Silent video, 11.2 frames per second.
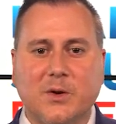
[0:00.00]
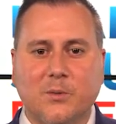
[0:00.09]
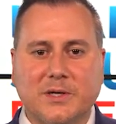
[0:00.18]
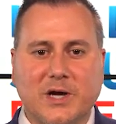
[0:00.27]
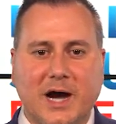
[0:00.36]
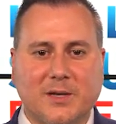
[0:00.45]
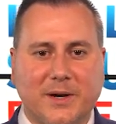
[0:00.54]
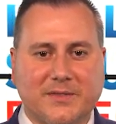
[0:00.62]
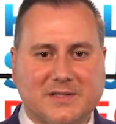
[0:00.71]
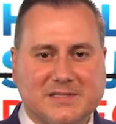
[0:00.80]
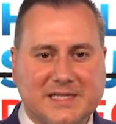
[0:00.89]
We talked
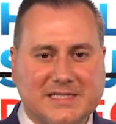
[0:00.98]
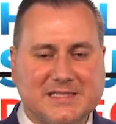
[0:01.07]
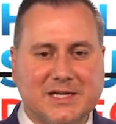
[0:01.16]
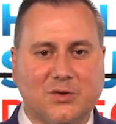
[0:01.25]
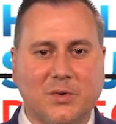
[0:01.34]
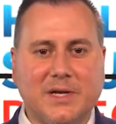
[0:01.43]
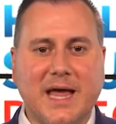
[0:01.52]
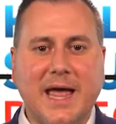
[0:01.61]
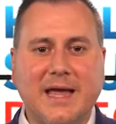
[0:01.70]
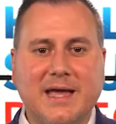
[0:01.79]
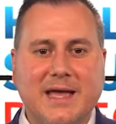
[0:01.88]
about the
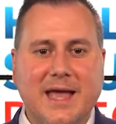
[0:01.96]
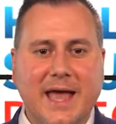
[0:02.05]
63-day